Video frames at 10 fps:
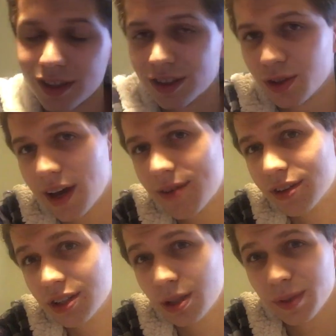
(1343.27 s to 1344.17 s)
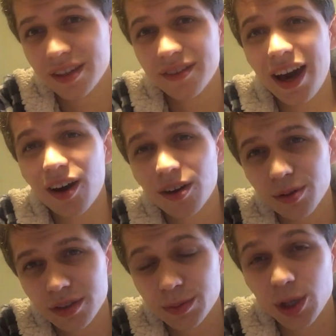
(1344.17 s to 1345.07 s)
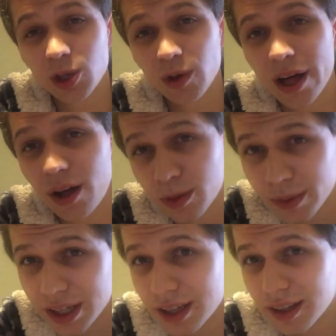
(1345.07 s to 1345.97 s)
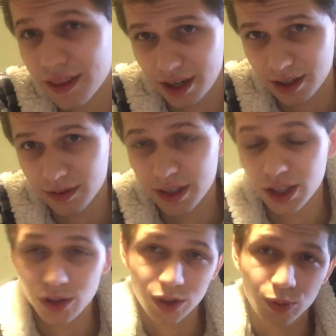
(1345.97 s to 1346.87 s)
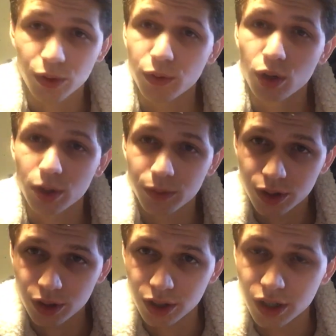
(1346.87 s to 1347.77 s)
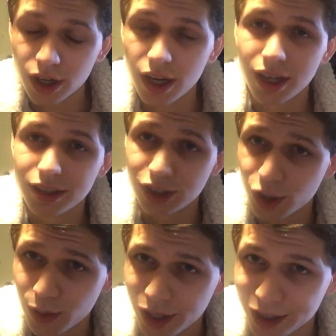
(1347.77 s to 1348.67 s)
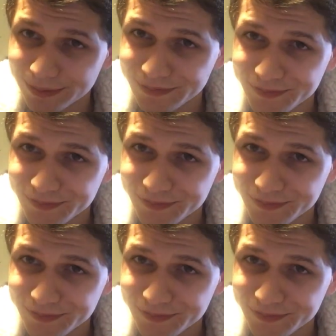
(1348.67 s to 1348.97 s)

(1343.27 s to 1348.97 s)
And so you have a little bit of spiritual alchemy there, that you can reform your situation.